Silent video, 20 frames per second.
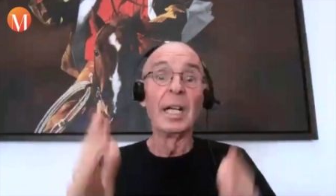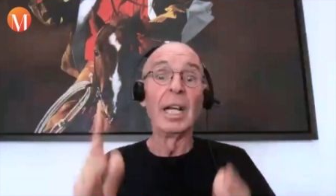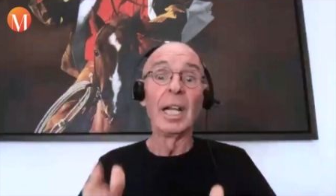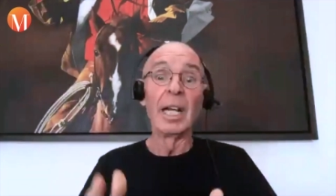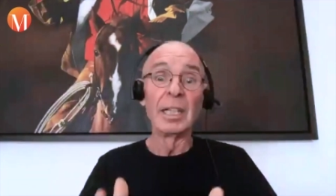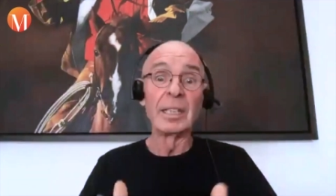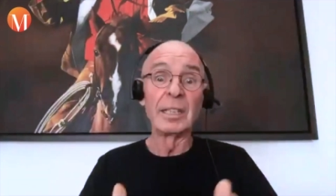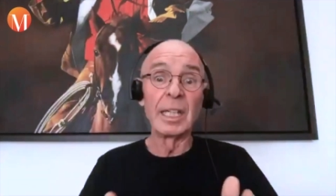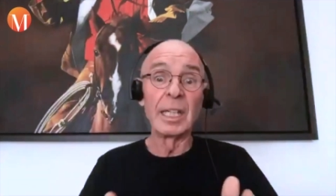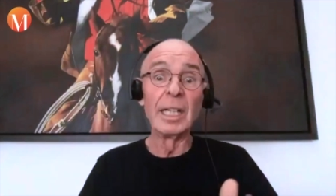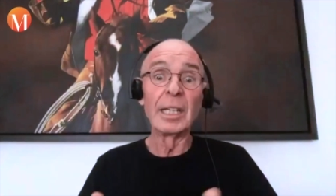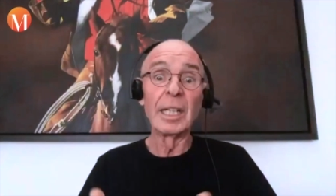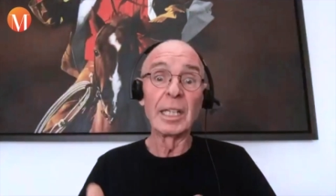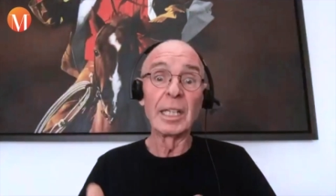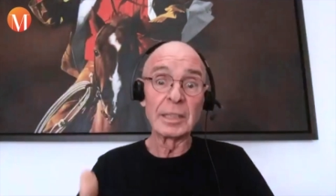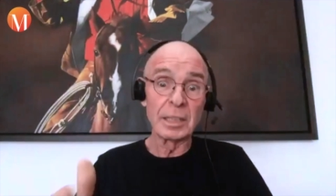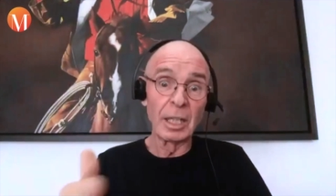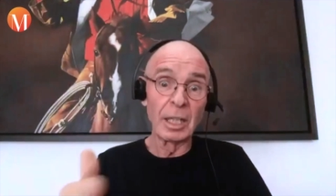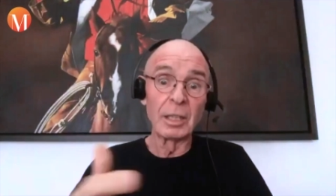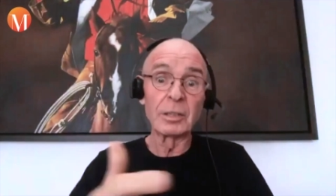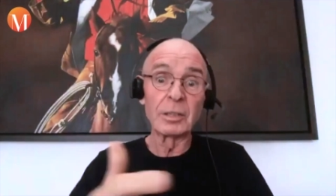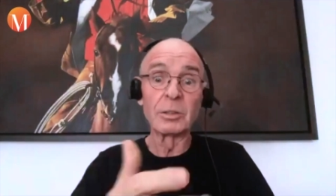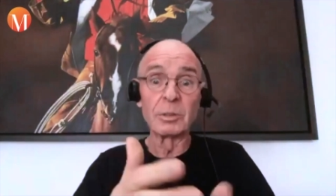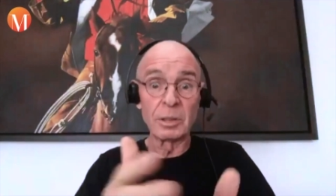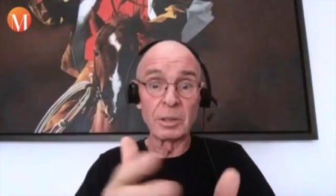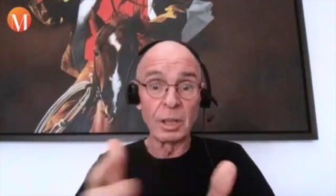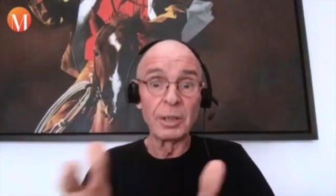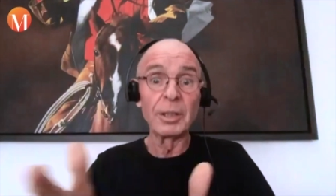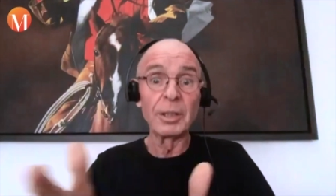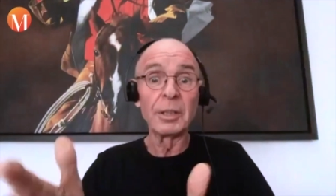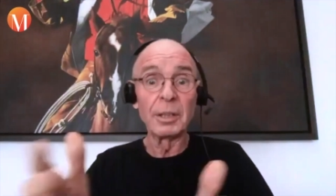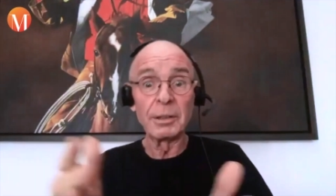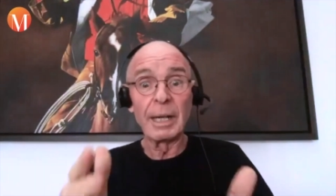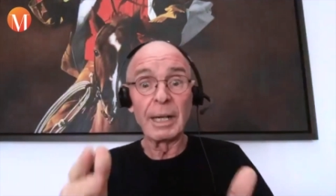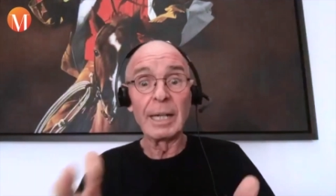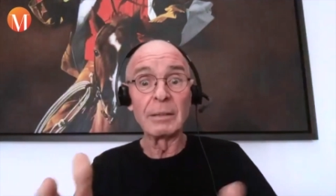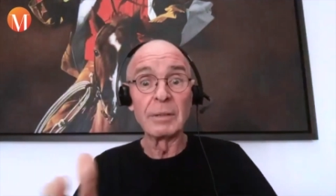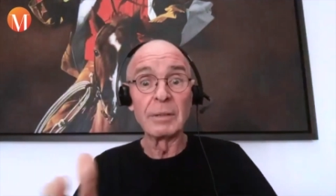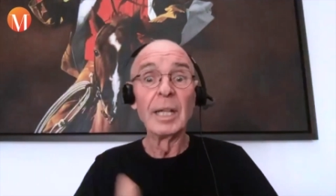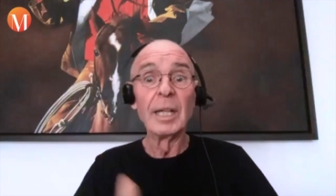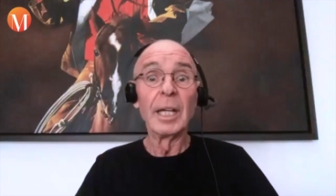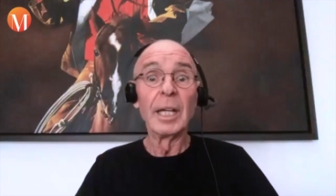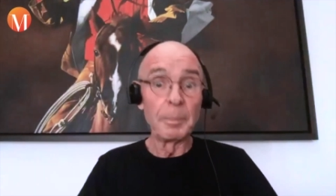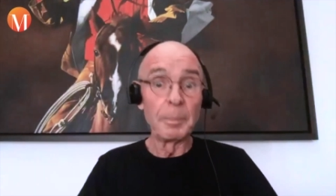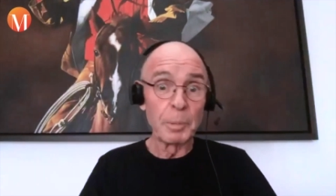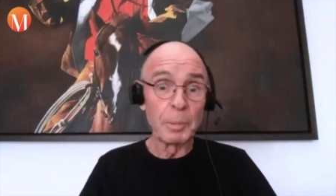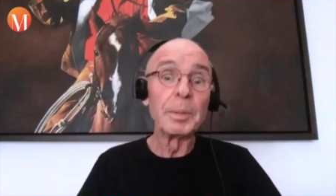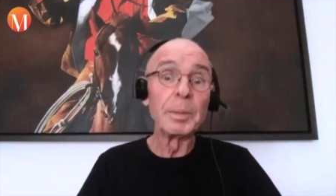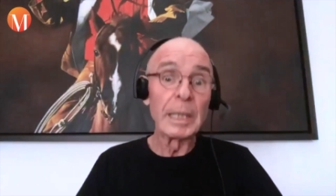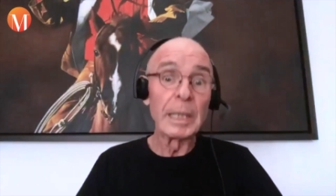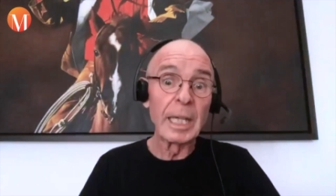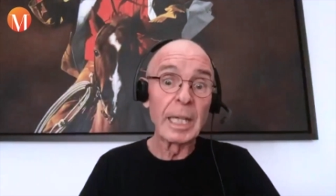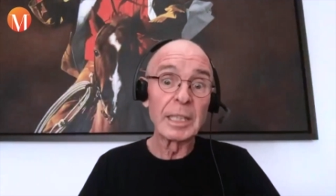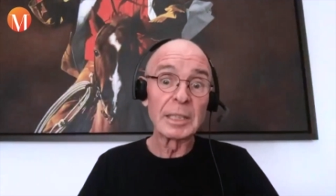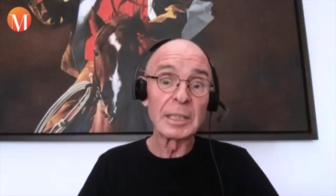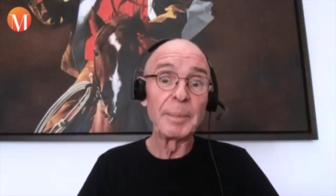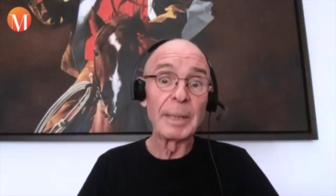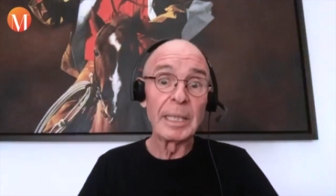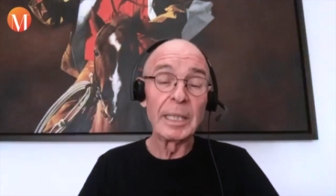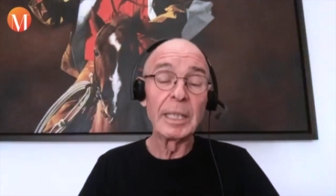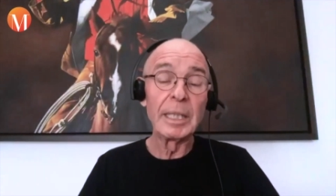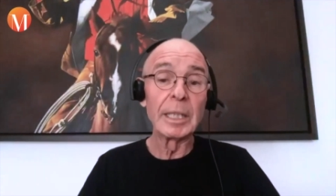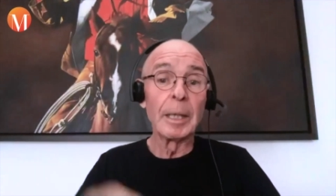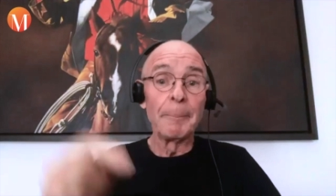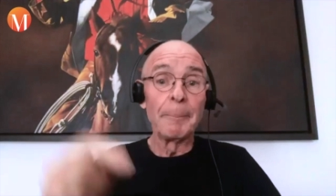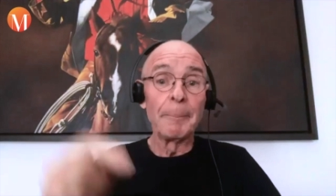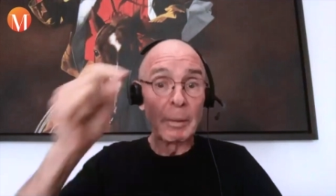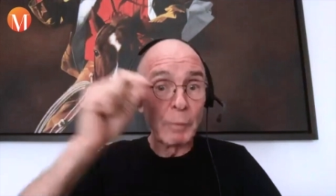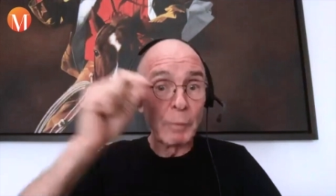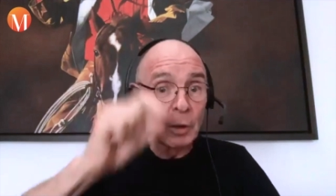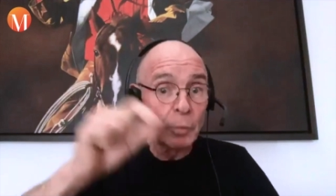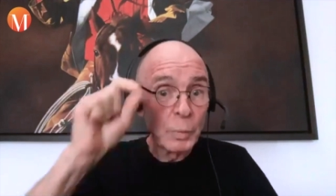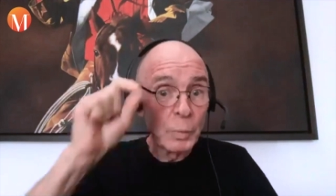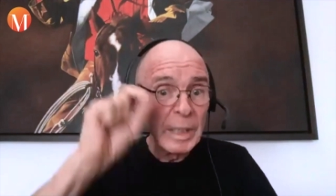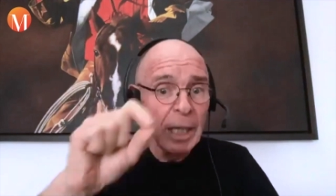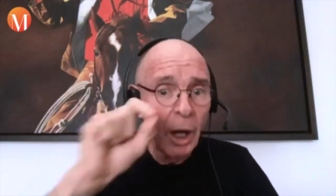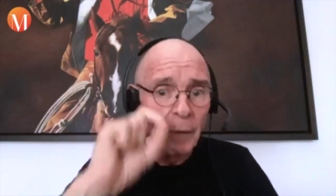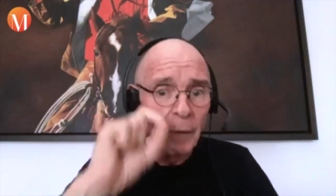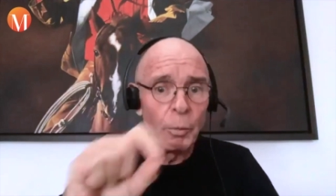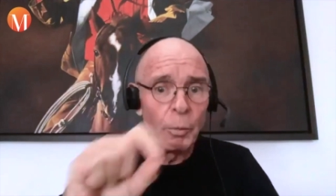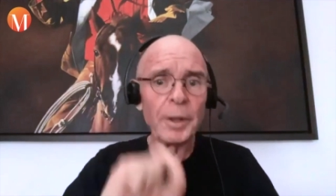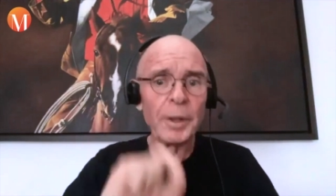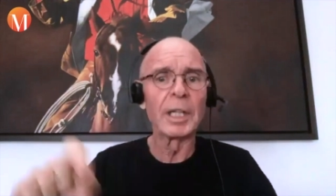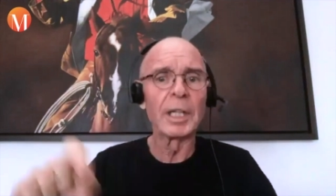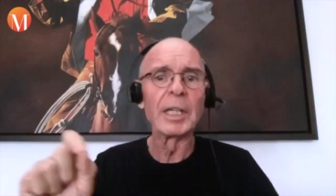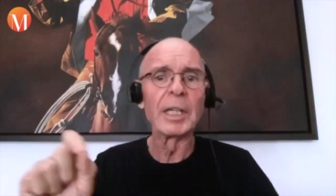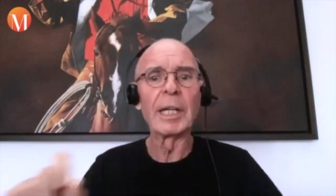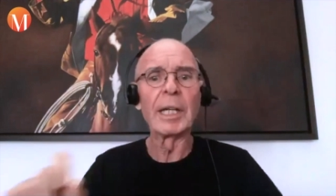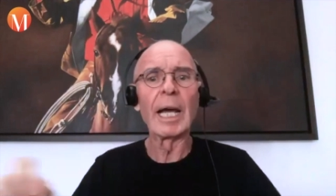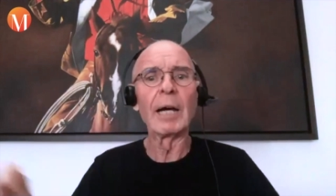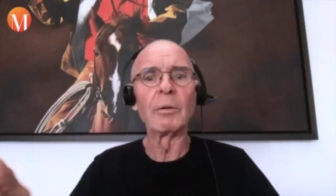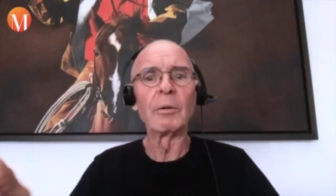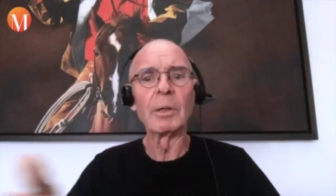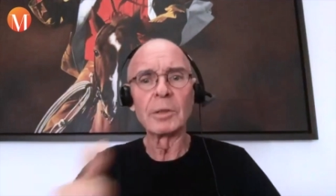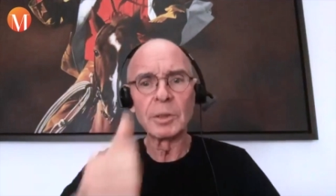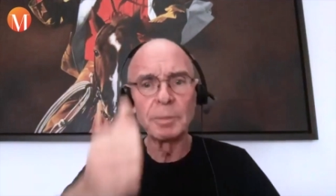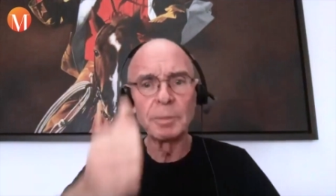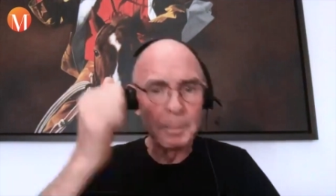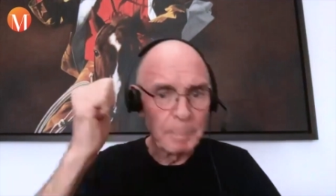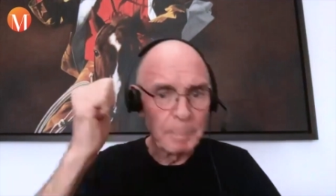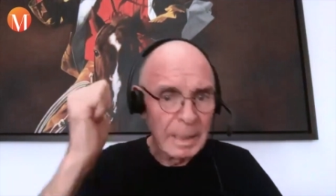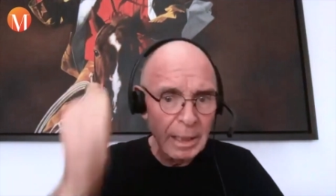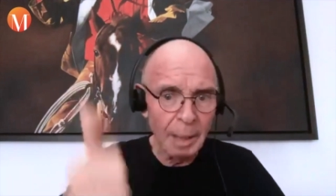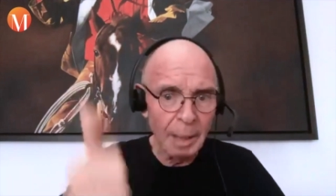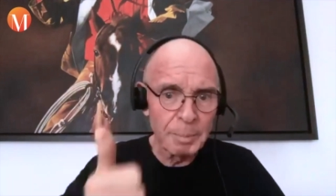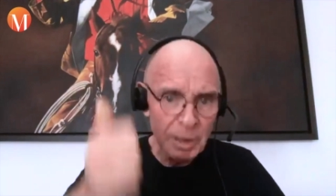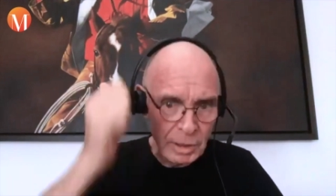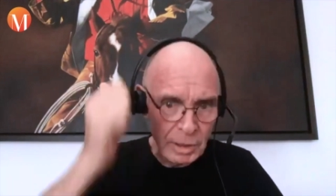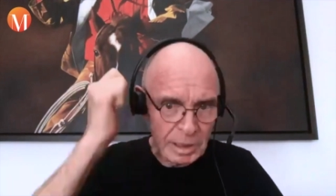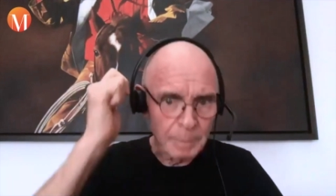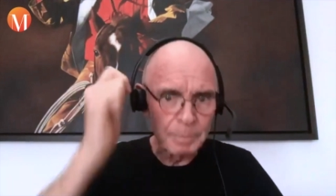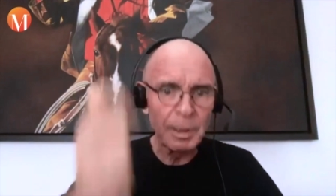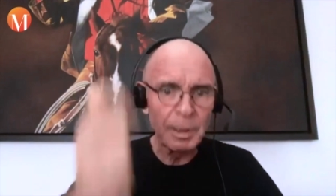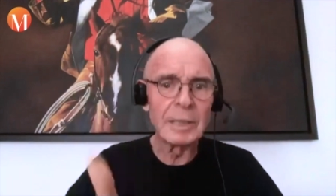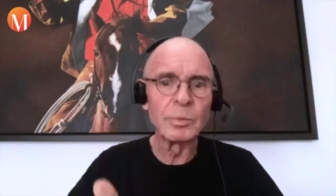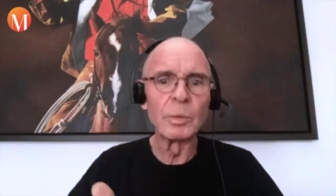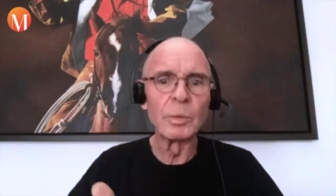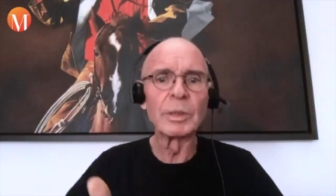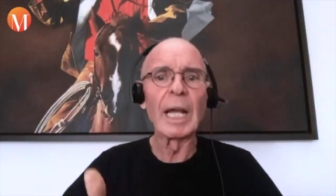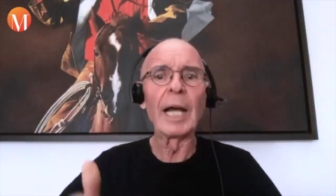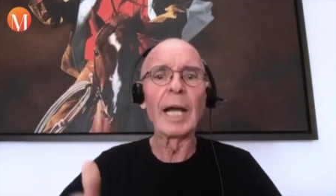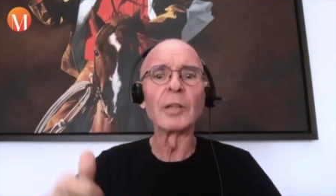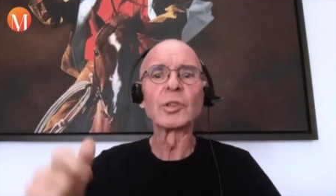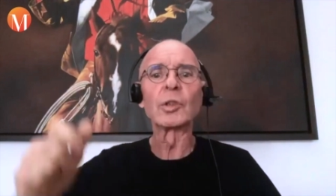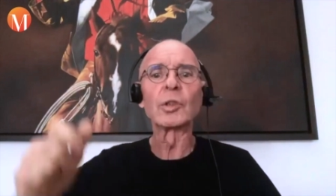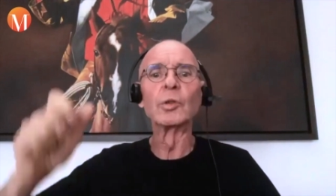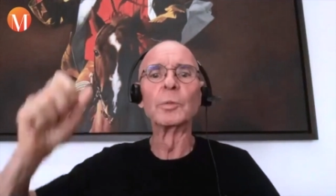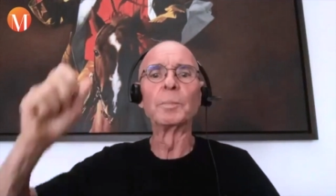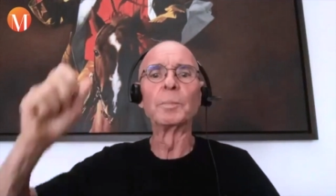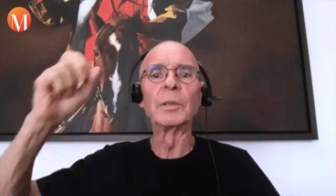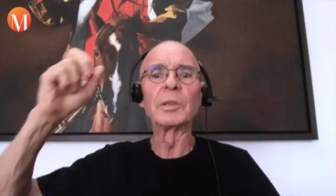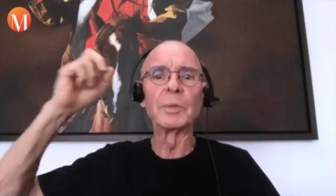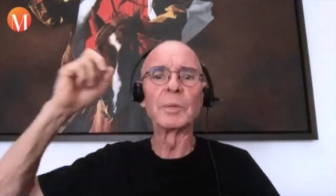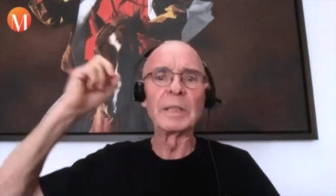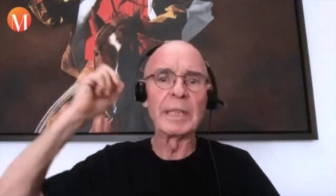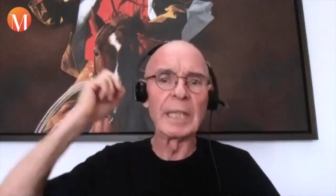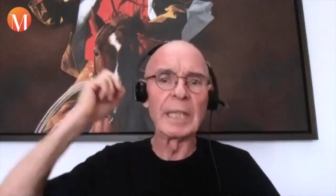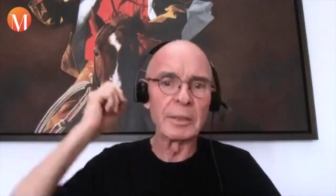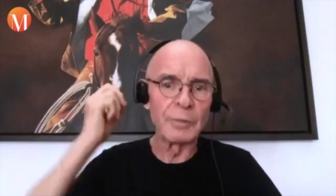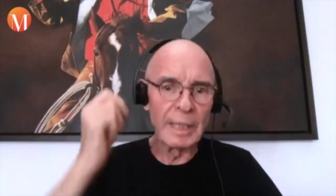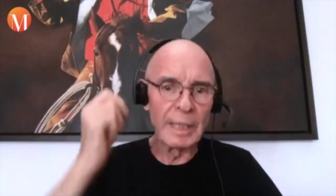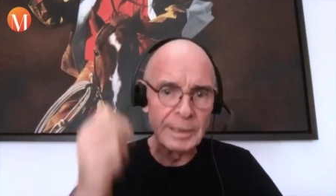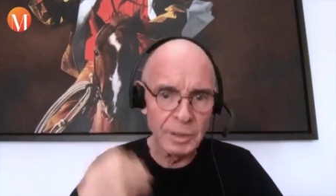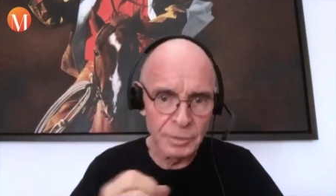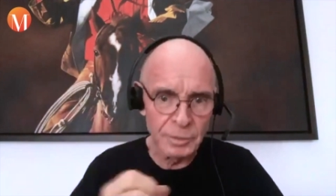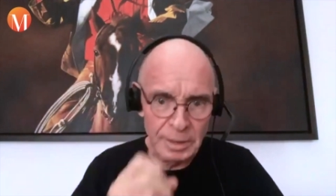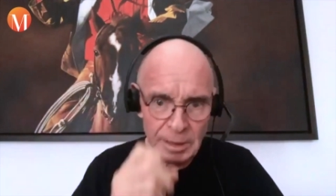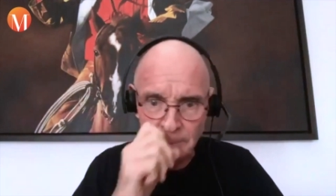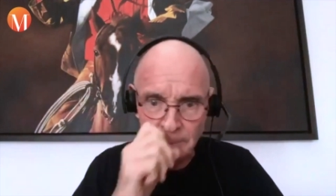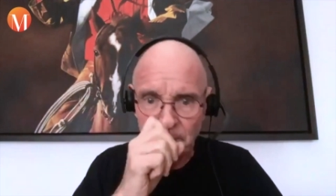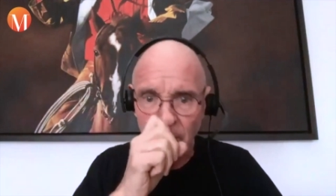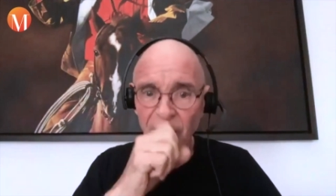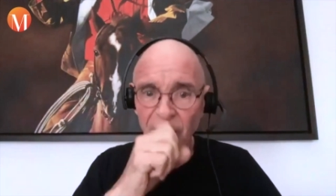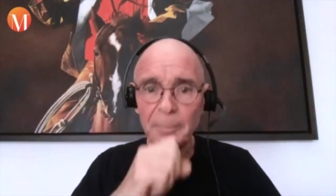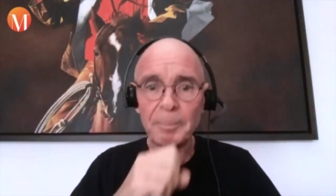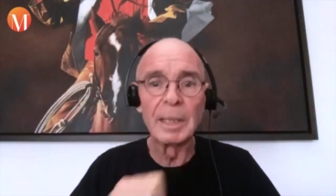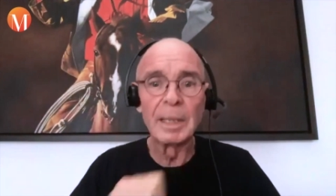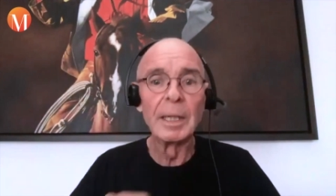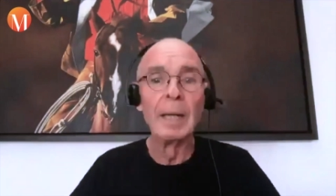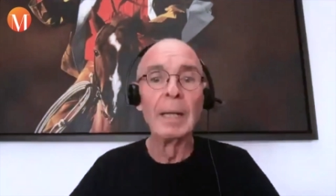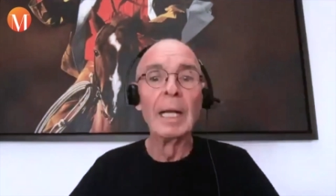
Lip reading: Until they start to turn around, it probably takes many years. What we are working now as with PwC, PricewaterhouseCoopers, with the advisory department,